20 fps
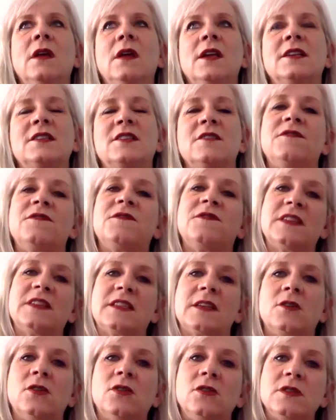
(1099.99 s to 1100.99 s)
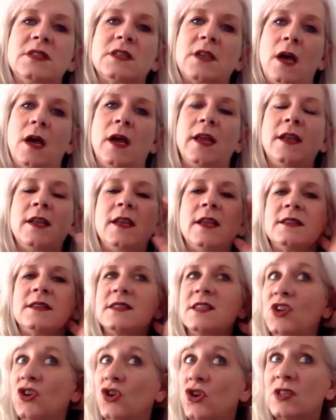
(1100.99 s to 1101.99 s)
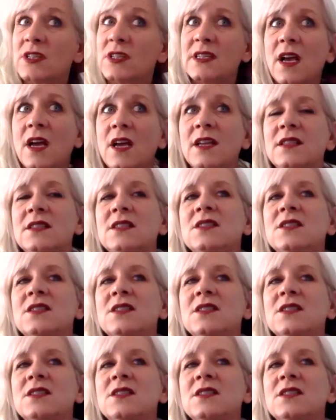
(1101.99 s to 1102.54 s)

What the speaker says: is a physical sign. It's an earth sign.